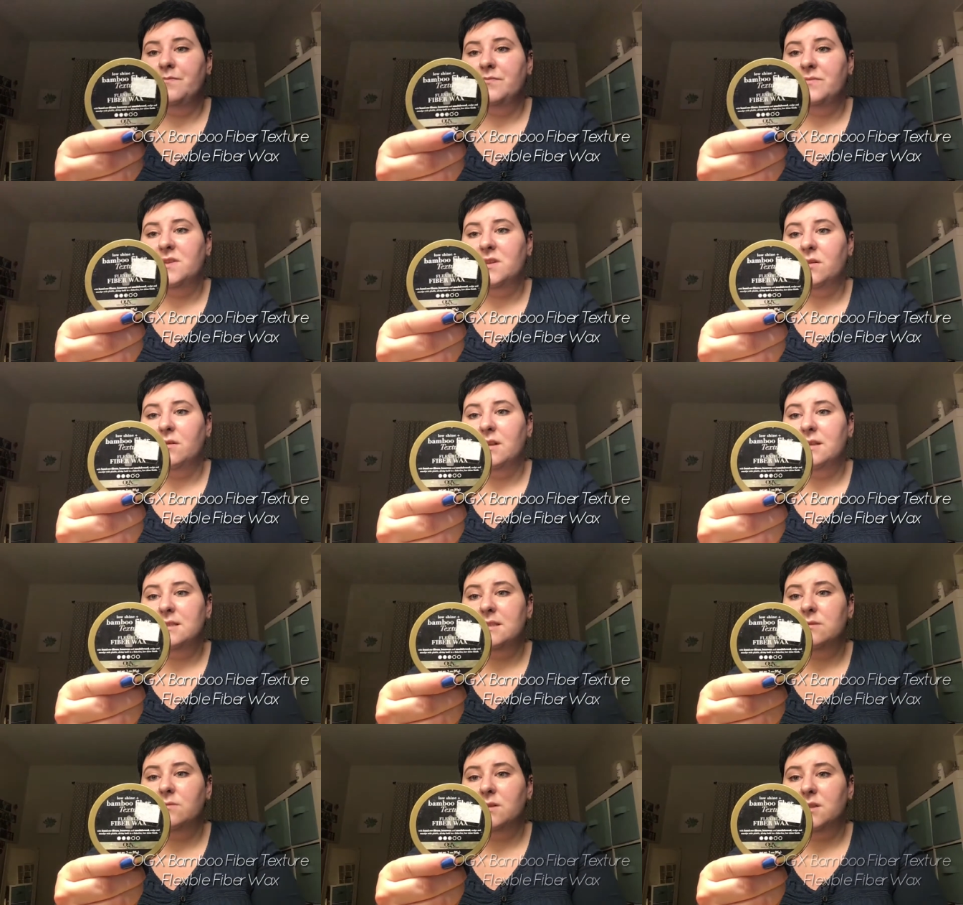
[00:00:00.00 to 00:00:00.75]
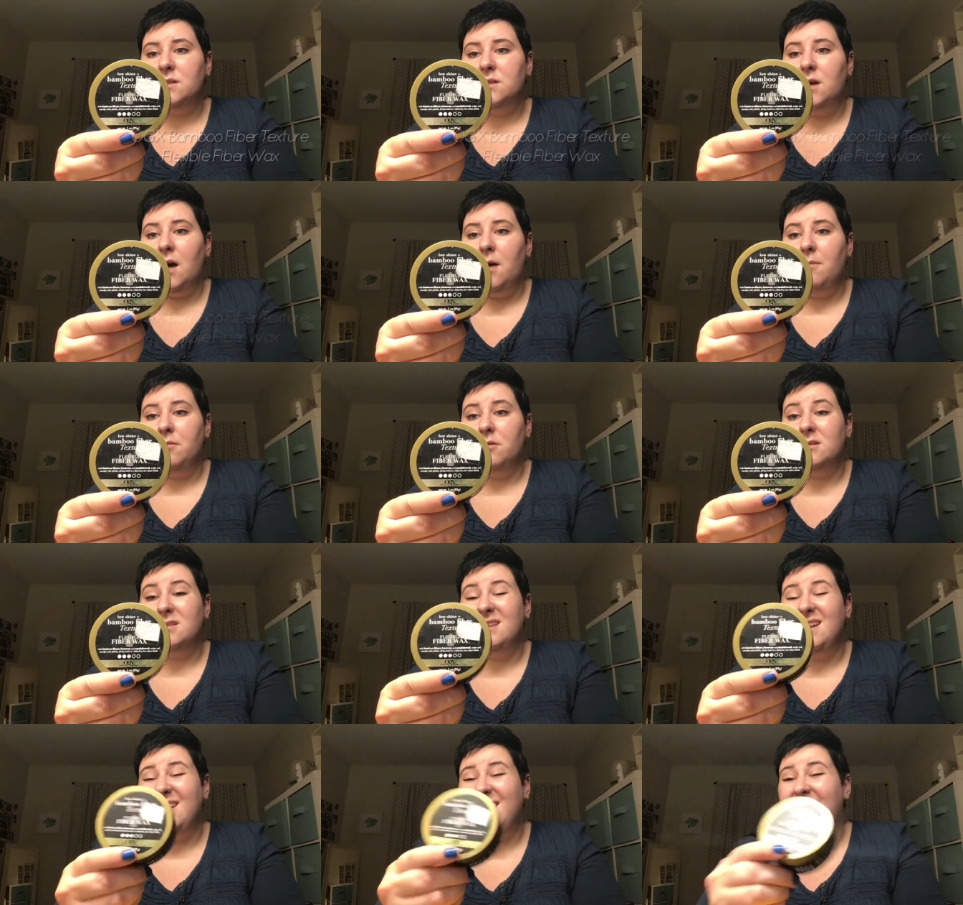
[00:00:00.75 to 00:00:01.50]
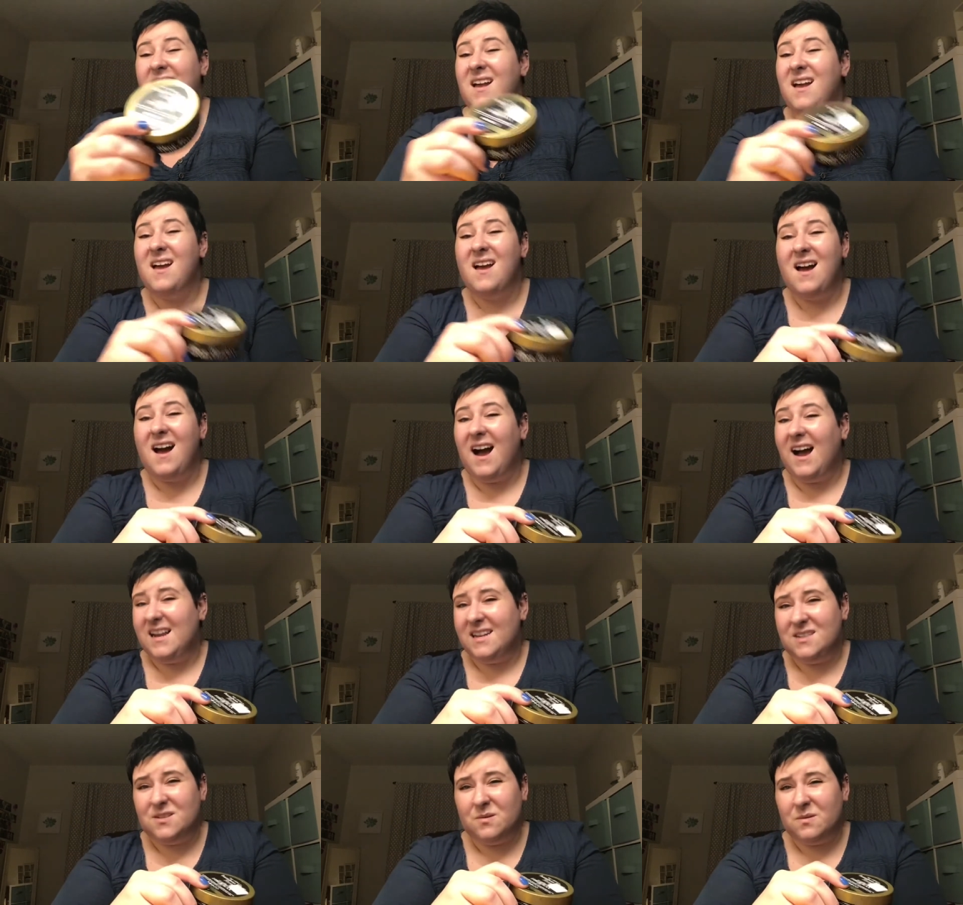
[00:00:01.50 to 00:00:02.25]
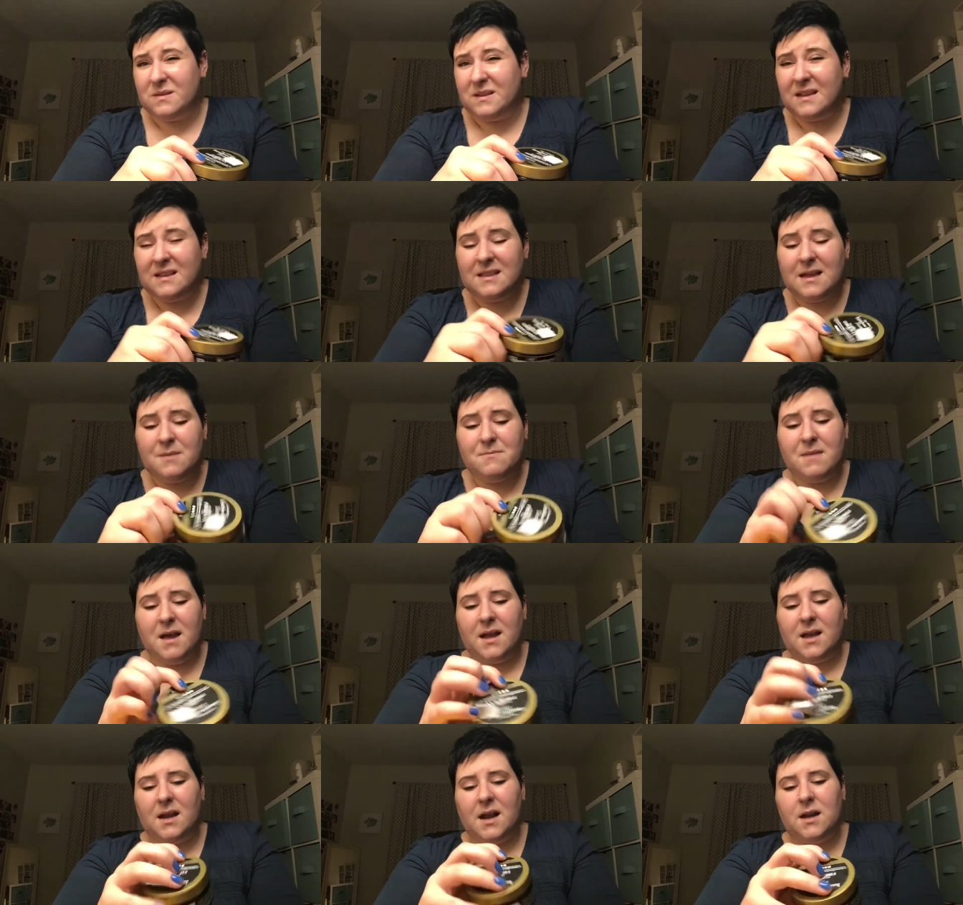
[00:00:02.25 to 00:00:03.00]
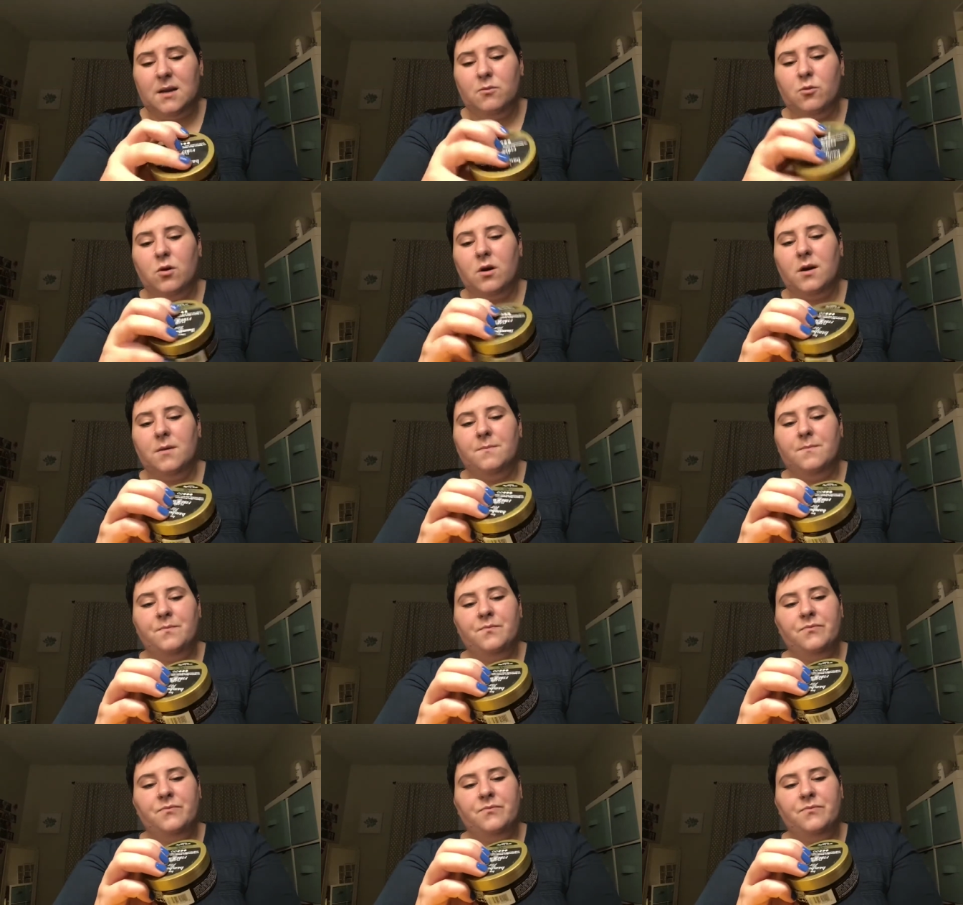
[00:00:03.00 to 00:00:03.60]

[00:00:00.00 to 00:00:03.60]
So this is what the top looks like. I don't think they make it anymore,